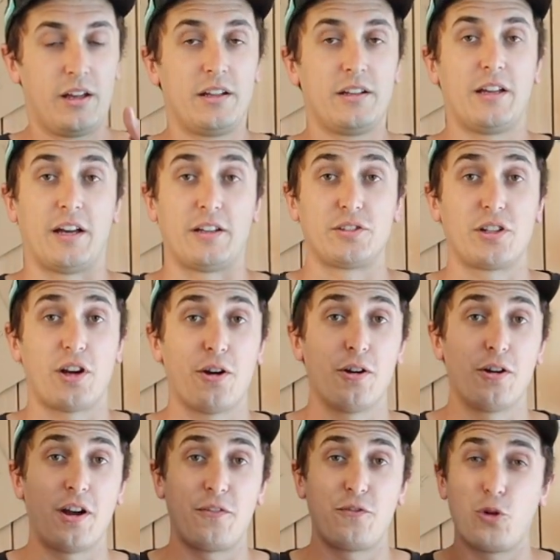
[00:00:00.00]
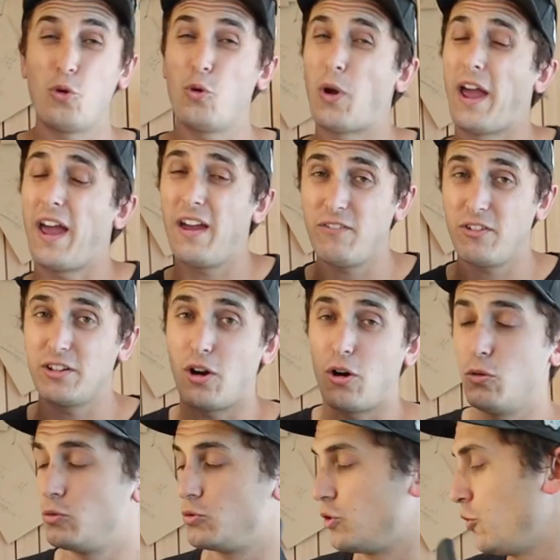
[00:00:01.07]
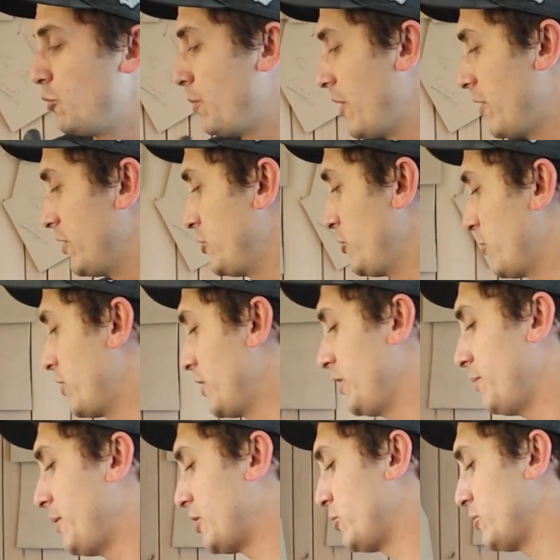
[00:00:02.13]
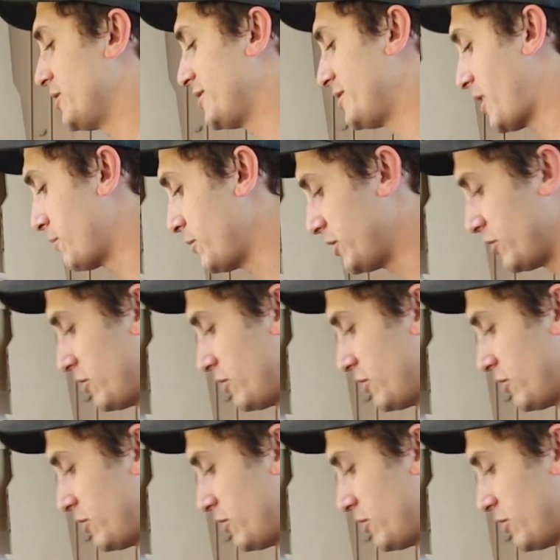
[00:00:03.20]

Yeah, so if you have an old tool belt and you're thinking about doing something